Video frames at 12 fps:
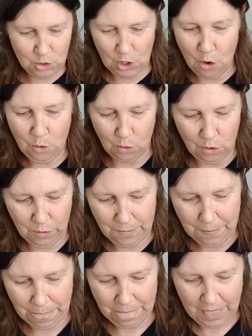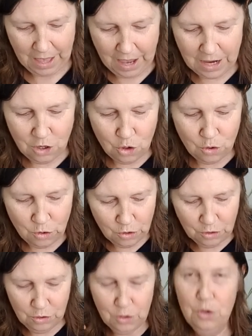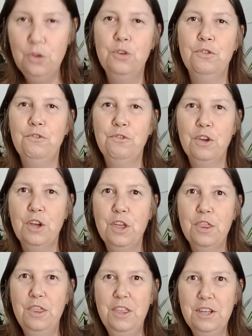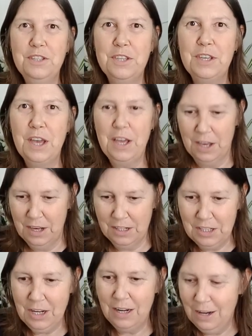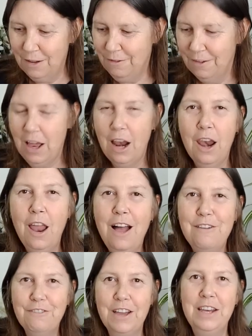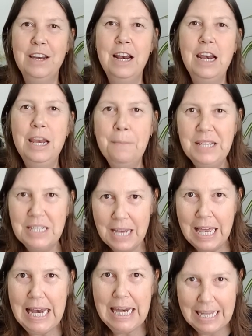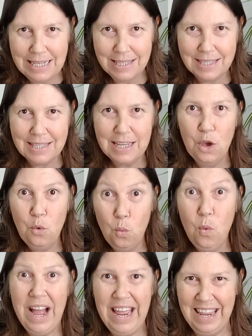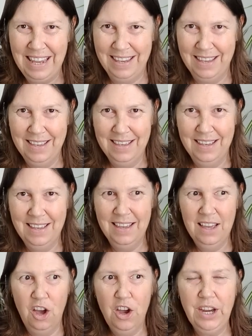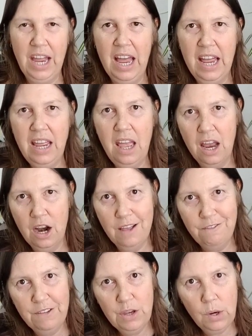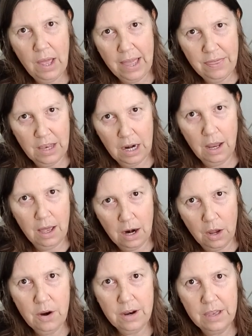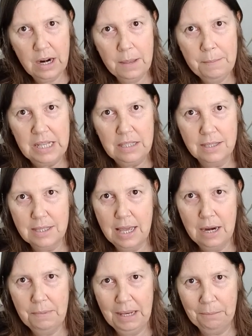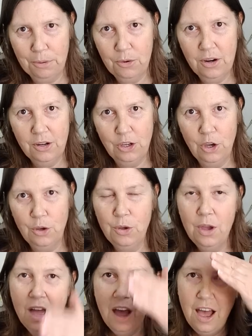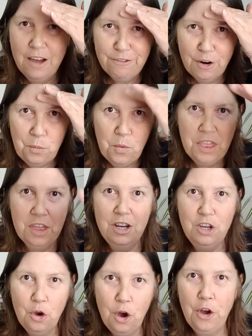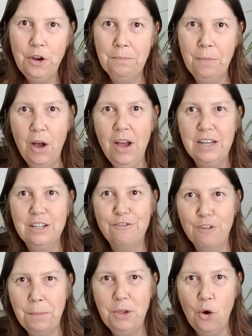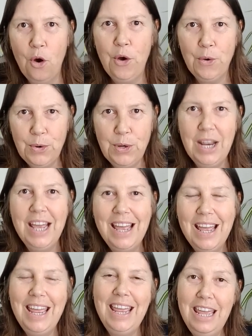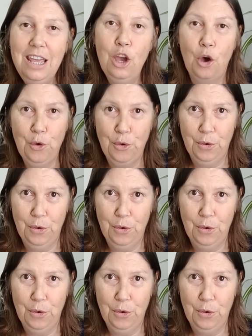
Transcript: soul, and you deserve this, to live life in a limitless way, okay? And I feel like a lot of the limits that are being put on you are from within your own mind, from your own ego.